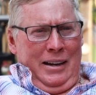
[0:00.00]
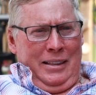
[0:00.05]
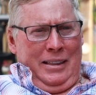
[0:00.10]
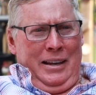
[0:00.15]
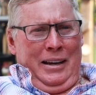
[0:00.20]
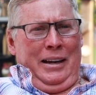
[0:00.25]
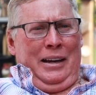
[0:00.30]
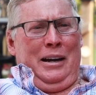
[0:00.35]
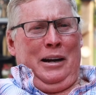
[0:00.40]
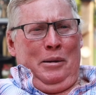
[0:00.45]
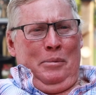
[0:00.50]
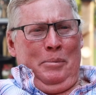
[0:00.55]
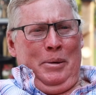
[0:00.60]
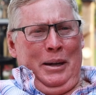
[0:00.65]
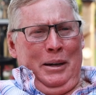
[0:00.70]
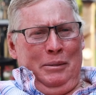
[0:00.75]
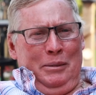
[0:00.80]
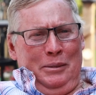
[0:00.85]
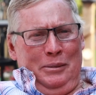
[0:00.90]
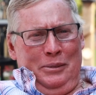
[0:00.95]
I think our
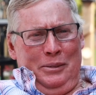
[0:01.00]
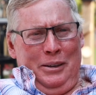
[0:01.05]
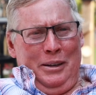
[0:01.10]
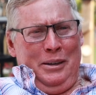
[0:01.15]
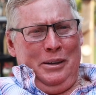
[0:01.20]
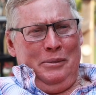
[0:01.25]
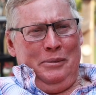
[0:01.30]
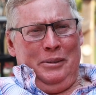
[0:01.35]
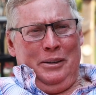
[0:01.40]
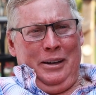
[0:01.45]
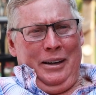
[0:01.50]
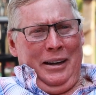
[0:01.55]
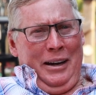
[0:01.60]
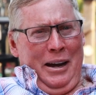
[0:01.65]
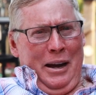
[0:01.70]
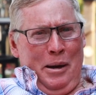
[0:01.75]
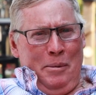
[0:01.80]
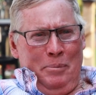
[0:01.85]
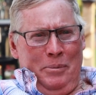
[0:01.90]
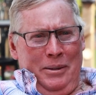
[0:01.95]
man was very very
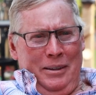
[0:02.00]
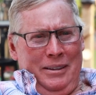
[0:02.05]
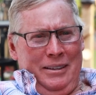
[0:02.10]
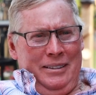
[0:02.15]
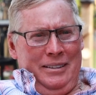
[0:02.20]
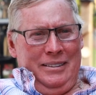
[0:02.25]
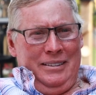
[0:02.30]
happy.